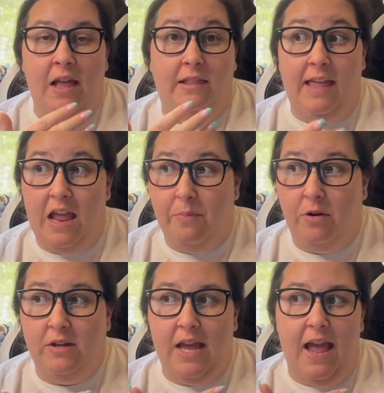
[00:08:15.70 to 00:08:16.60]

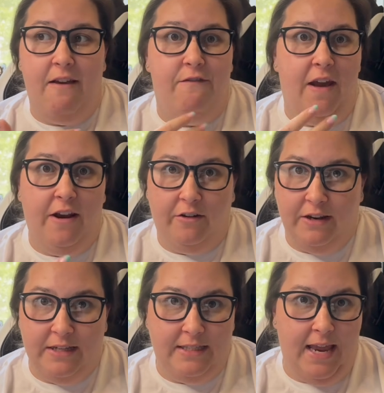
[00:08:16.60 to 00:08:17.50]
Labor Day,
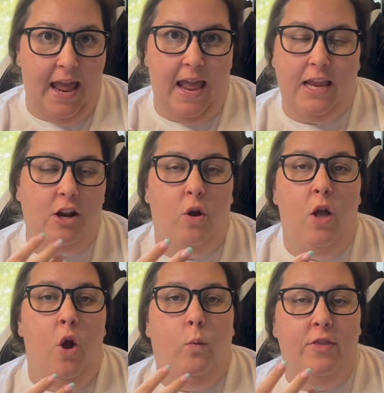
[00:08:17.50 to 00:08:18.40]
Veterans Day, you know,
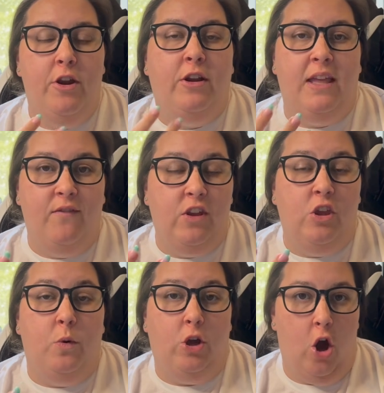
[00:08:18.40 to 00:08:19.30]
when they're giving
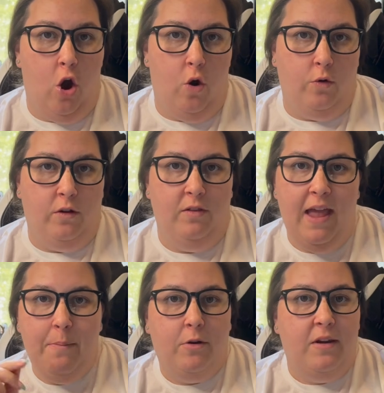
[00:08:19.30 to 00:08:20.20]
you a code,
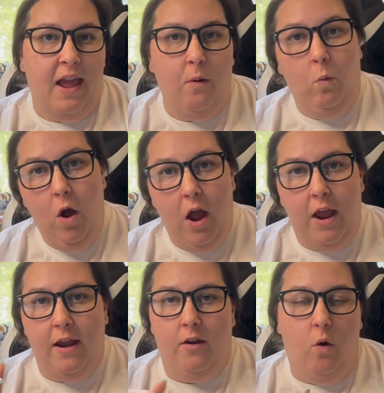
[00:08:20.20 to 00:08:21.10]
Labor Day
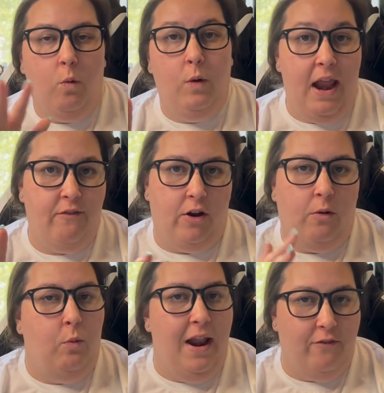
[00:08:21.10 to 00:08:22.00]
1 or
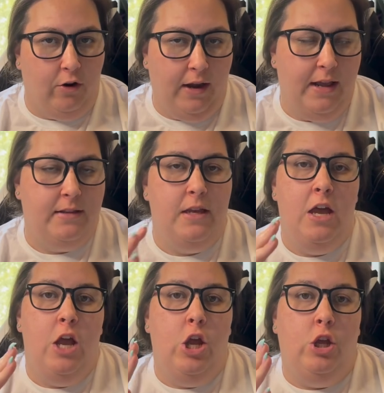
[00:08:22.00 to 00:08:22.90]
whatever it is,
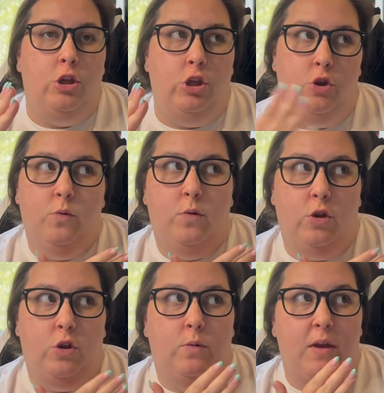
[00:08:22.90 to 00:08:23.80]
you
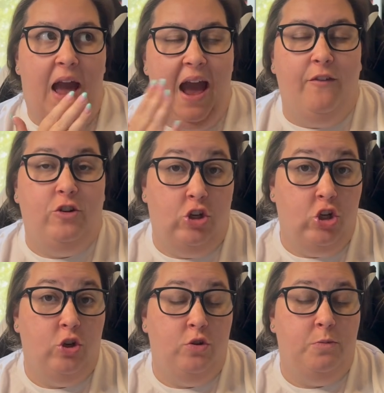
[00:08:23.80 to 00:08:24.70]
have to
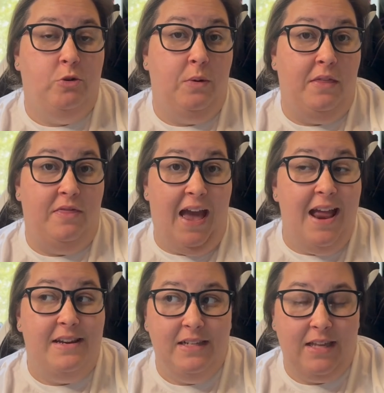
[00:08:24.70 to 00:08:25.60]
choose between
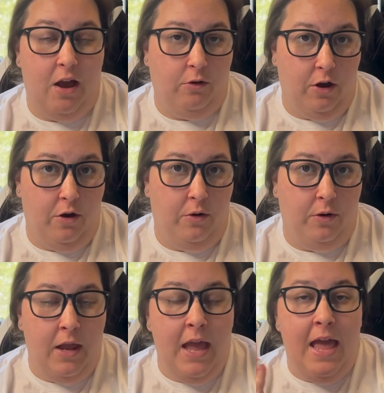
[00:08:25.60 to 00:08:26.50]
that discount
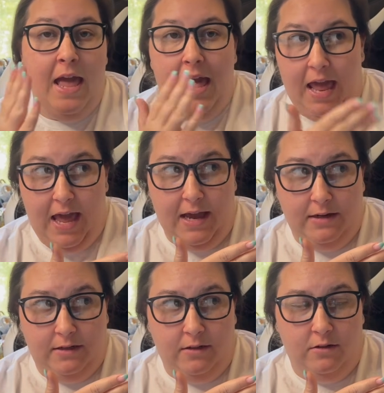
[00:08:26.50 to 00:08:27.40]
code
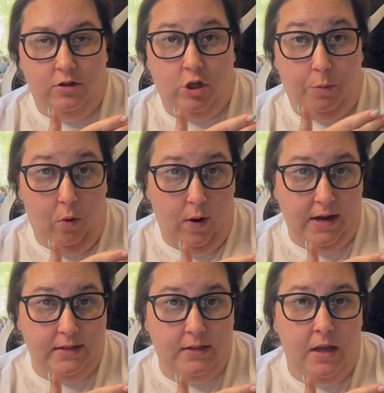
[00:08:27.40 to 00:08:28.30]
and your
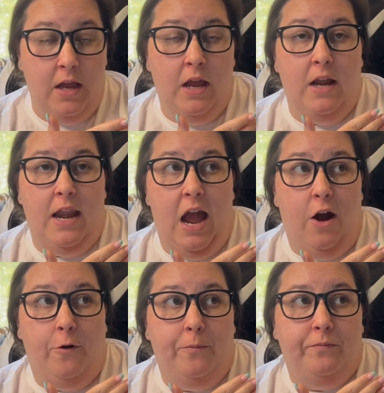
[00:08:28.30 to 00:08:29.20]
points.
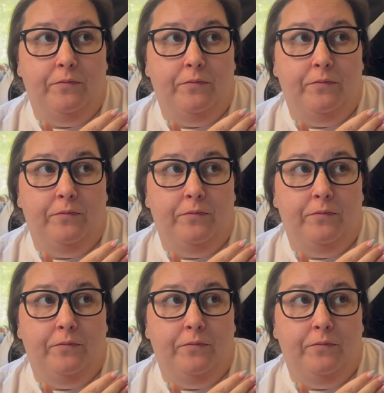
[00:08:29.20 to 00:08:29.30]
Now,